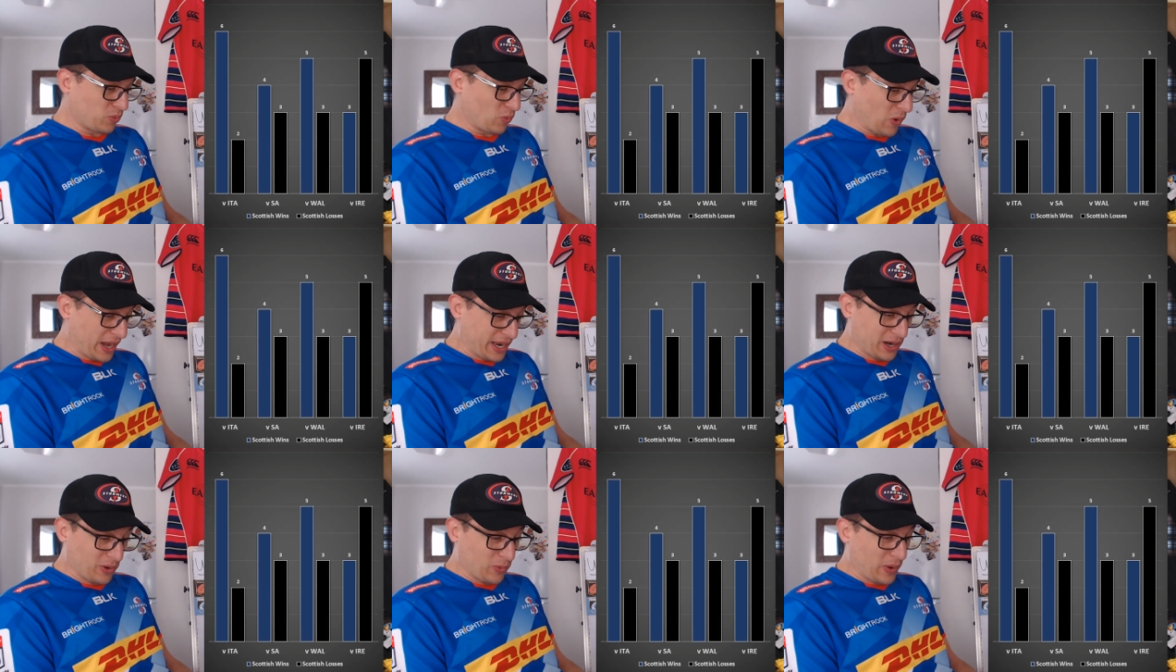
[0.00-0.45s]

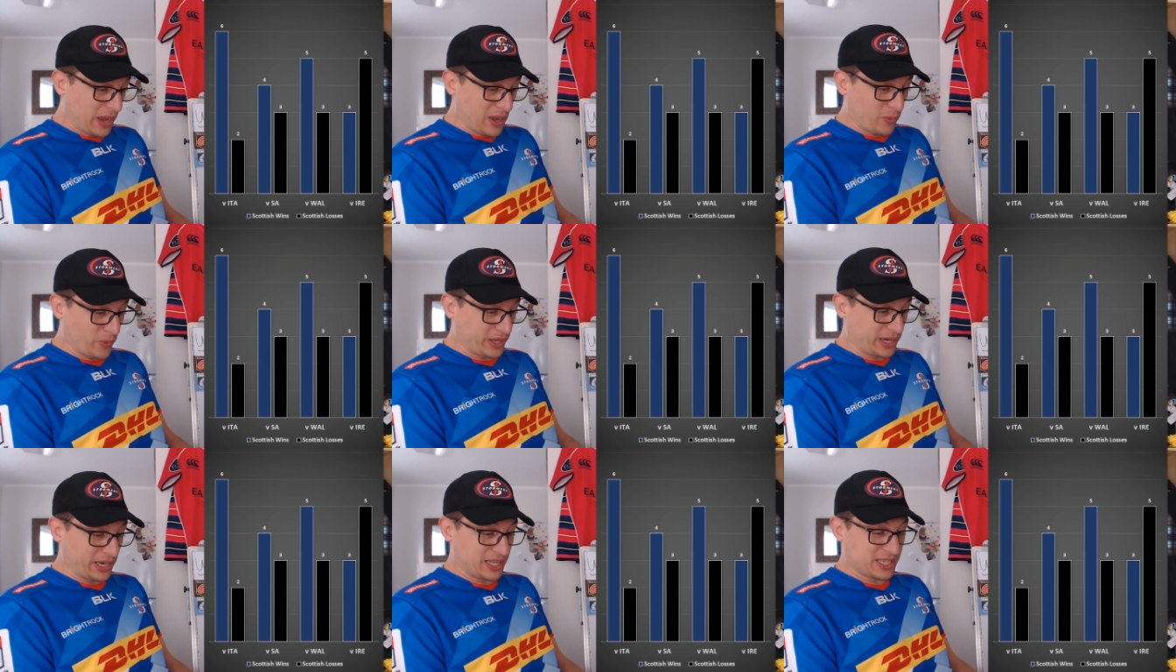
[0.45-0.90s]
1 away
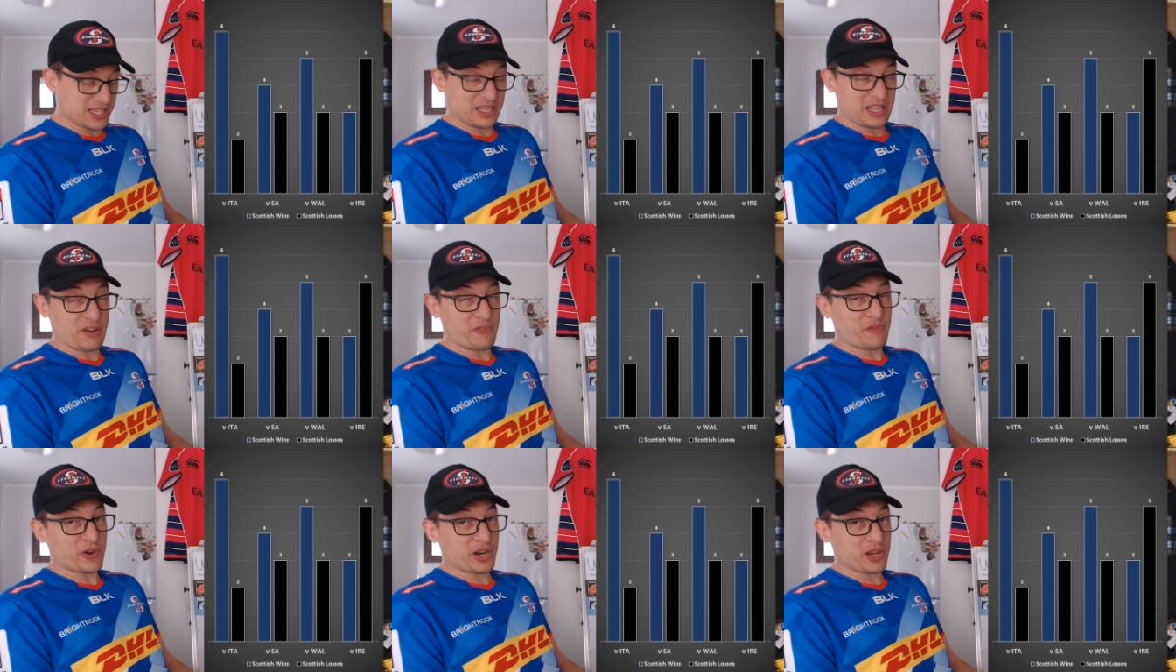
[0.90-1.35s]
win in South
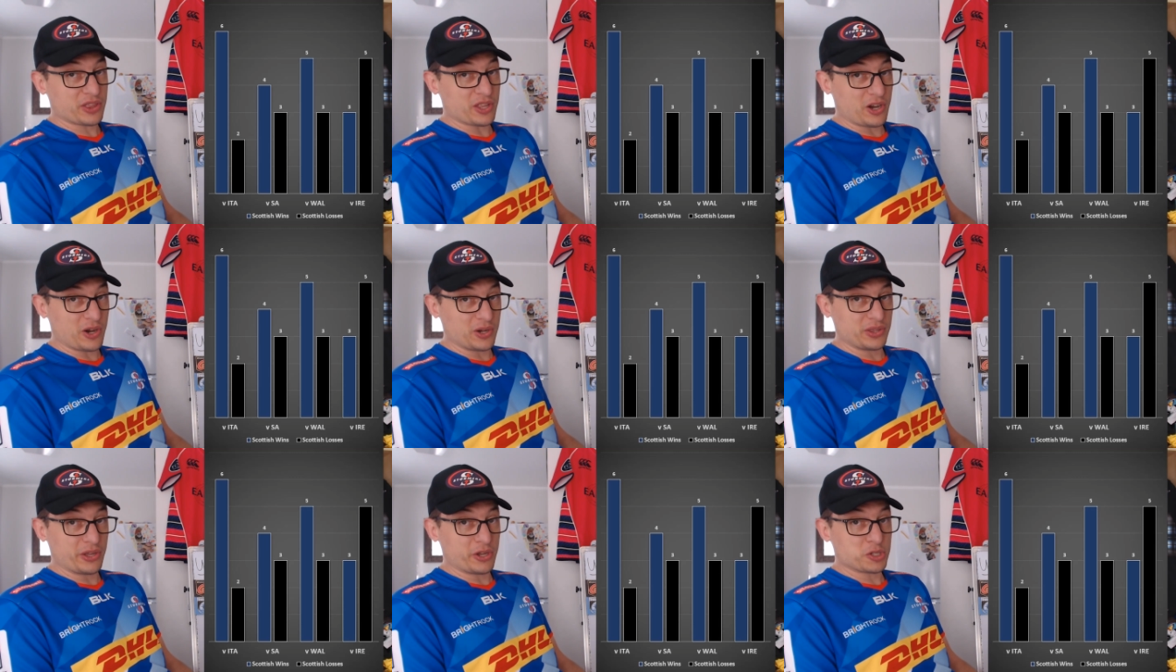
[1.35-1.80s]
Africa,
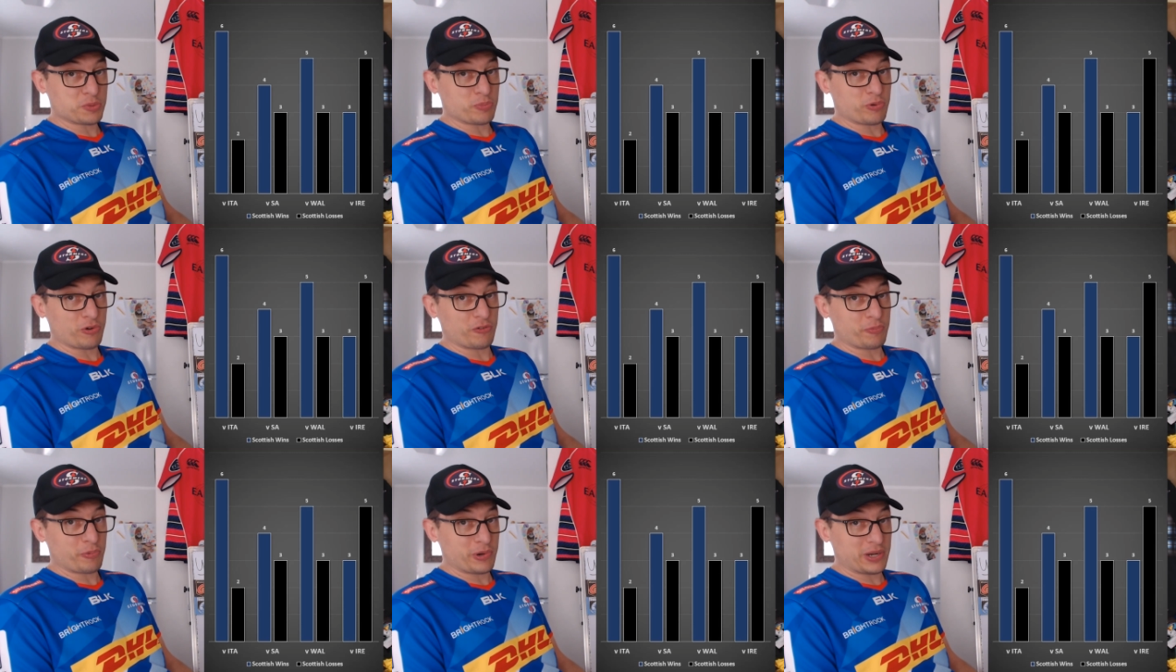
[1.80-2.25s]
though, and those
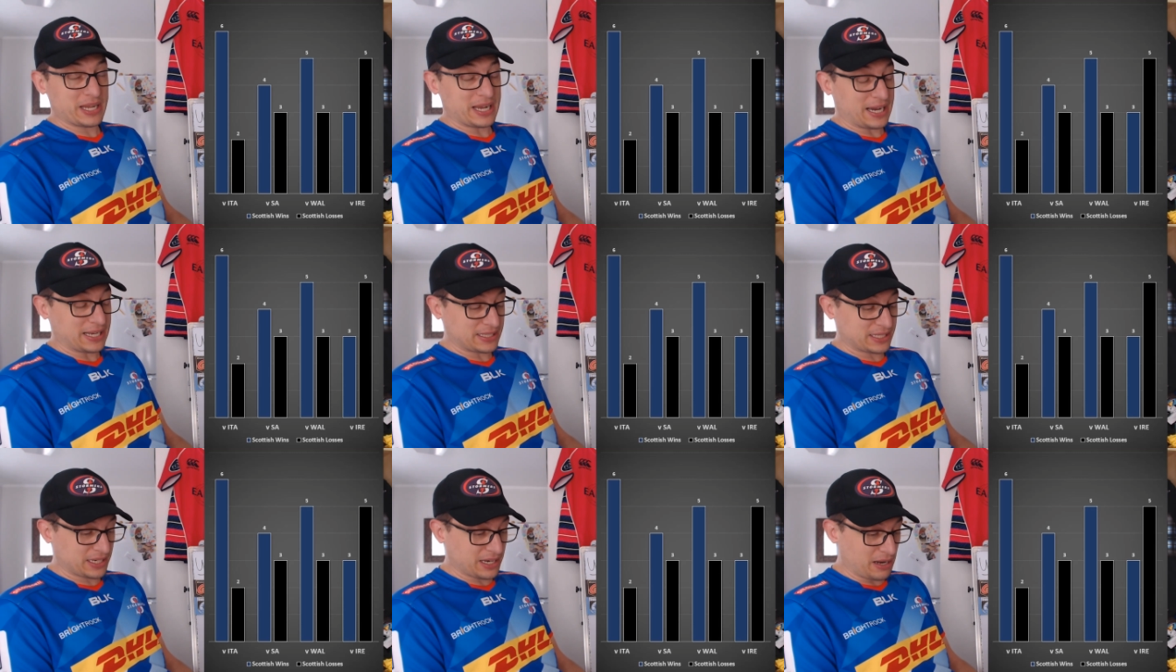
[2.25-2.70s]
proved pretty
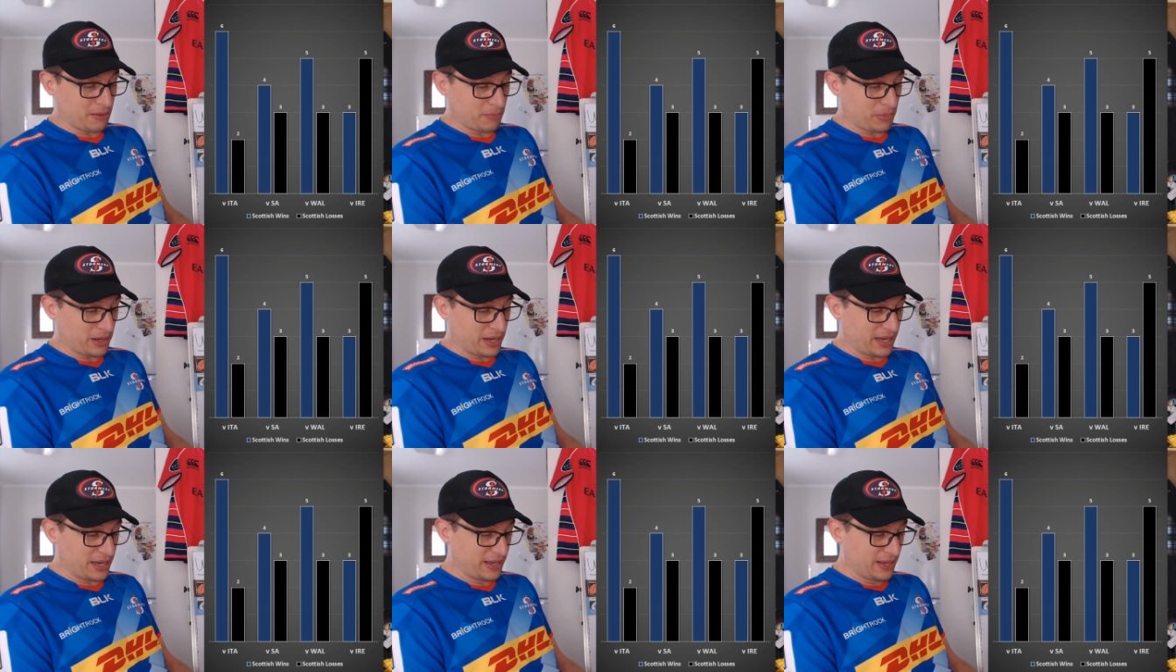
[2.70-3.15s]
hard to come
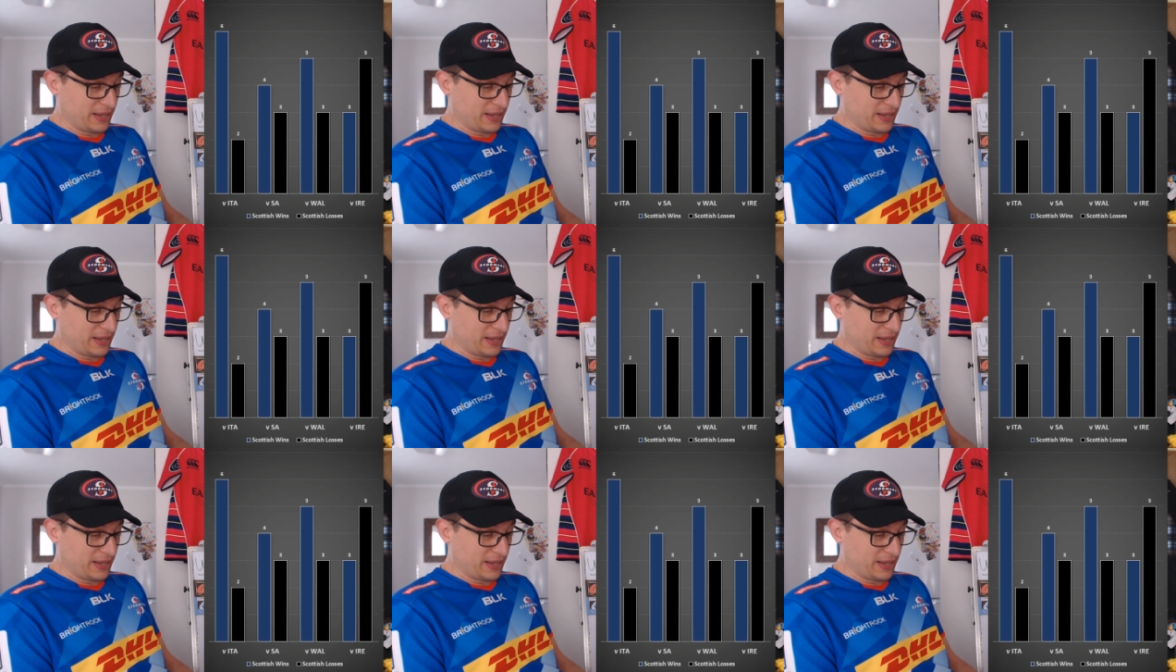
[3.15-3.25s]
by.